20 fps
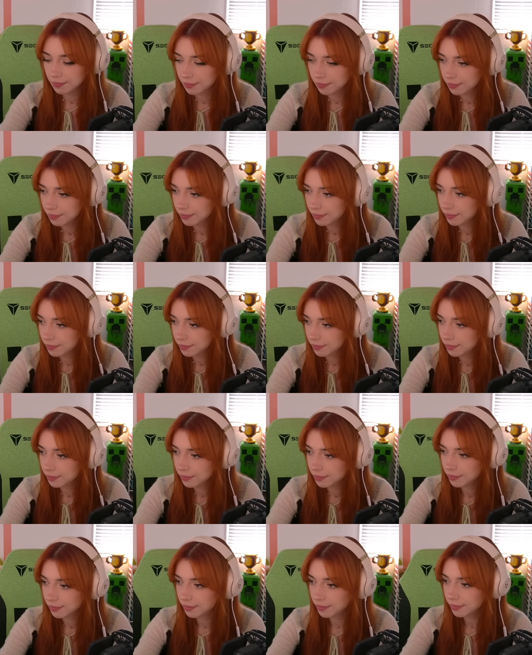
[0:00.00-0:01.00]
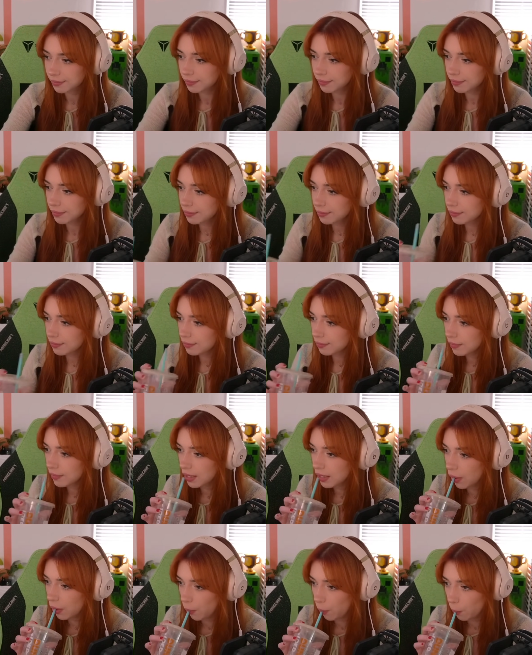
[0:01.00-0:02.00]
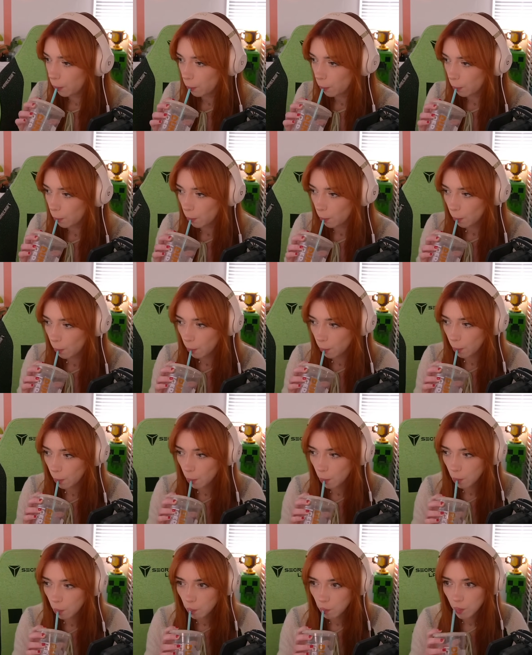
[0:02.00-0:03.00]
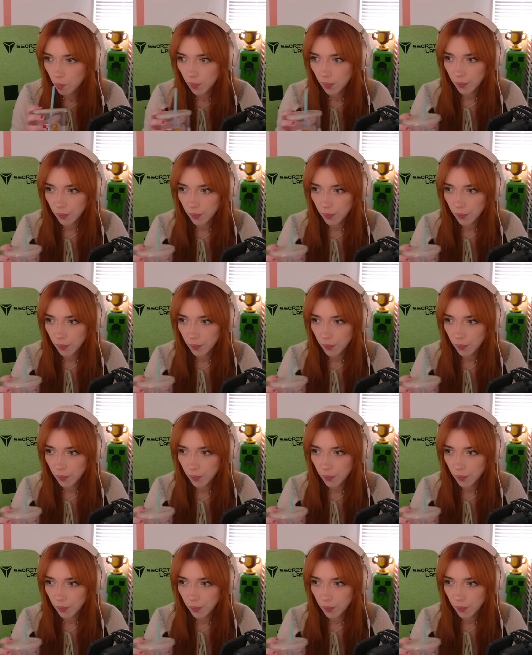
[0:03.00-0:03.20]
(no one is talking)